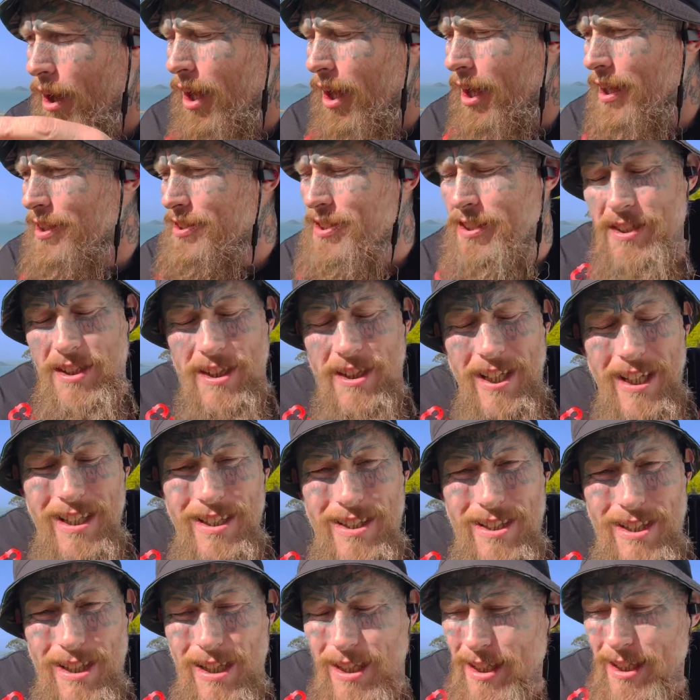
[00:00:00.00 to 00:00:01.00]
it's
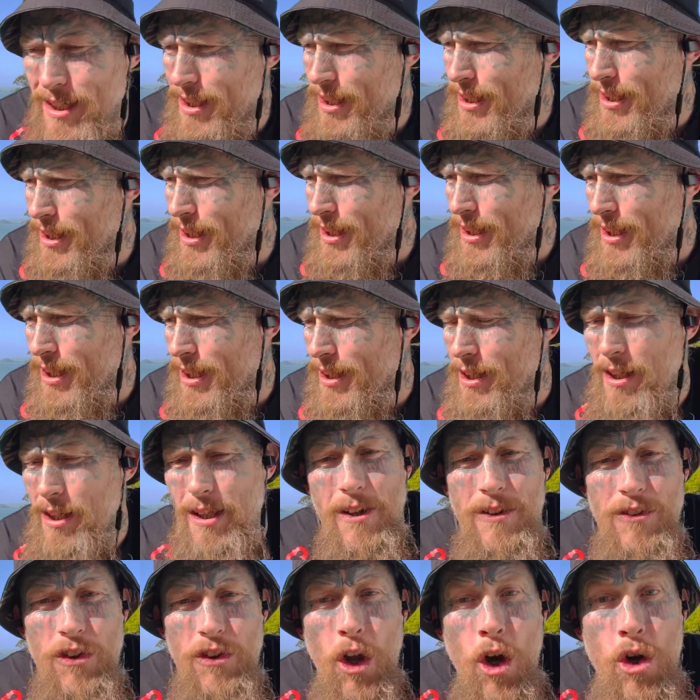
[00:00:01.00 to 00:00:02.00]
intentionally
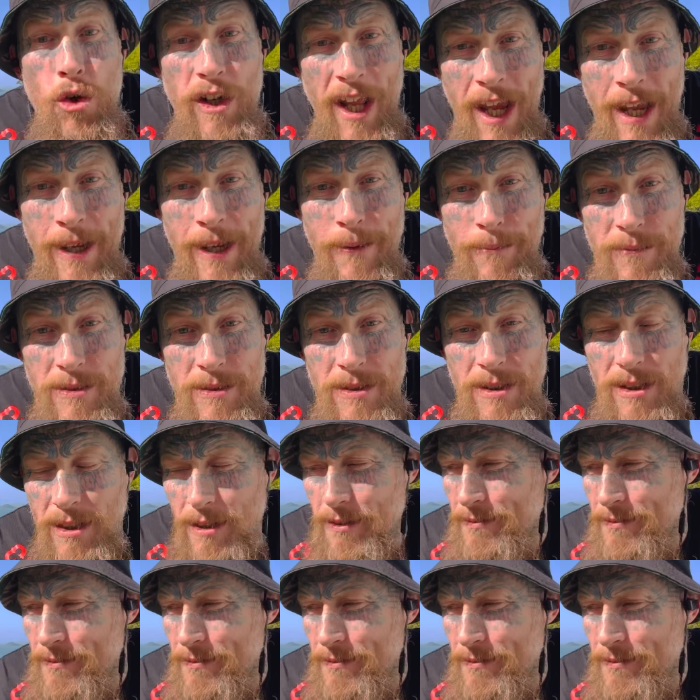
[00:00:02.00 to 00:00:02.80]
no names.